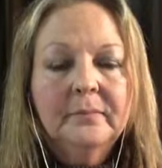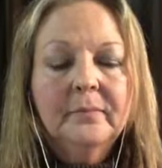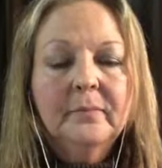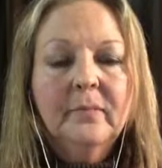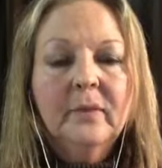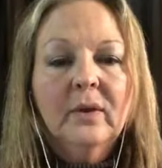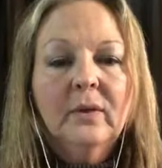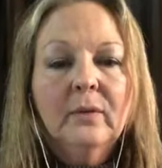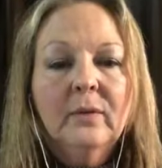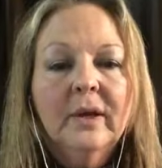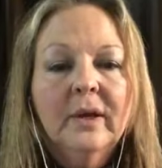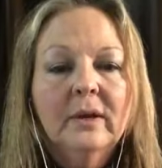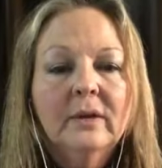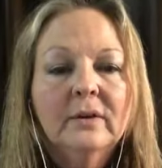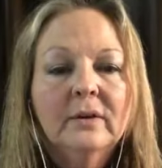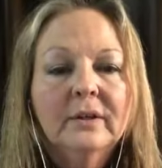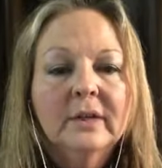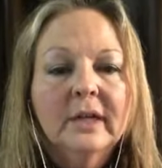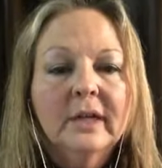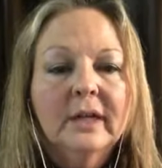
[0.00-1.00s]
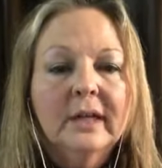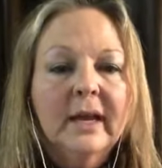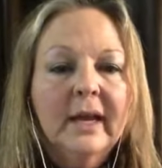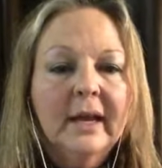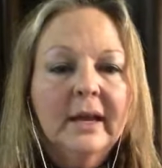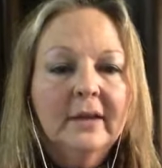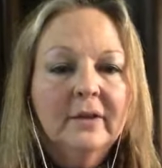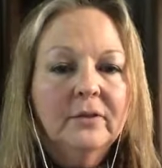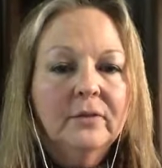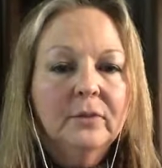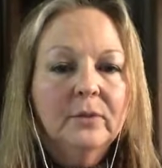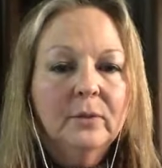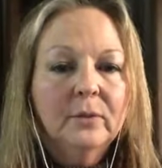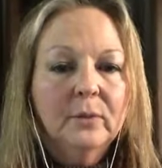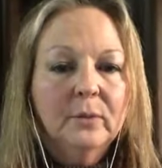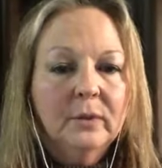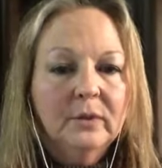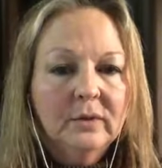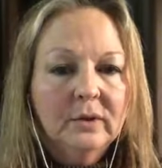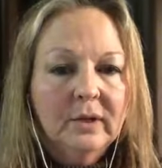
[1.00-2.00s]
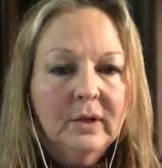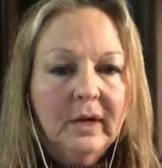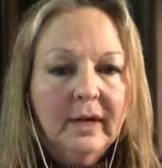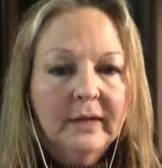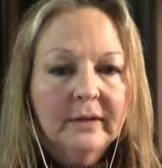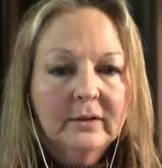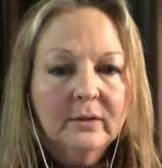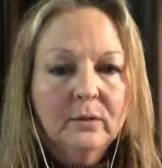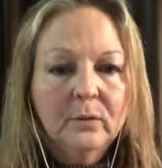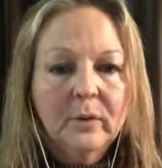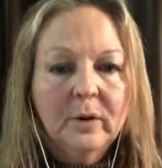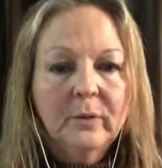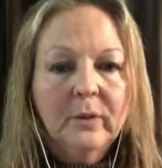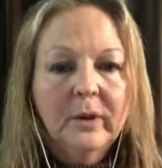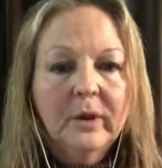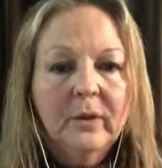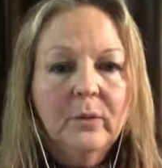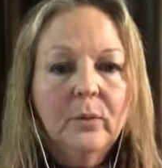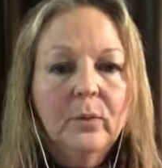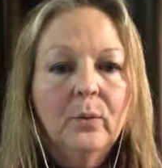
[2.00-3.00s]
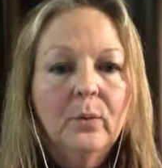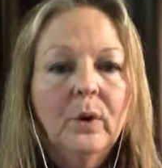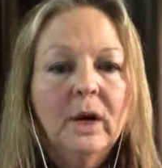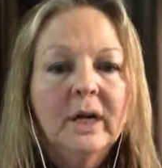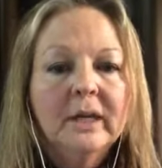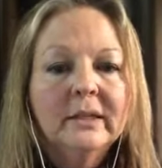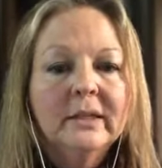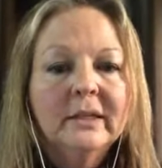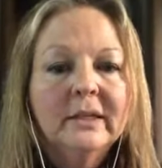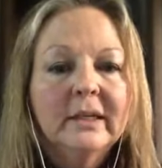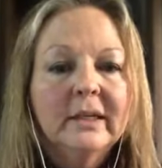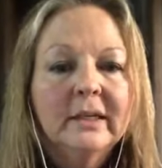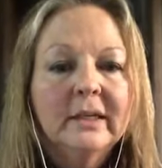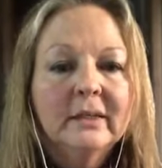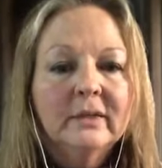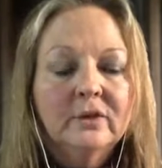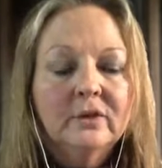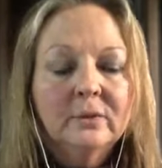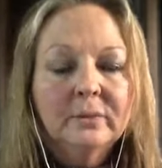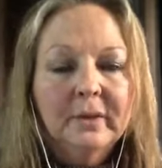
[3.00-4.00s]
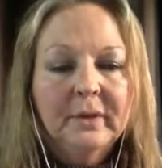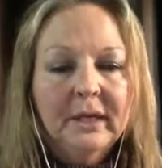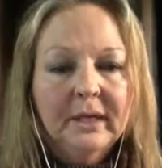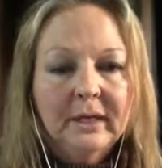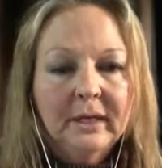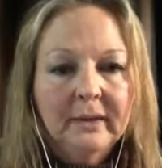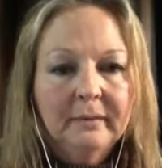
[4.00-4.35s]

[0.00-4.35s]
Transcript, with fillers: We are looking at it through wounded eyes and what we want it to be.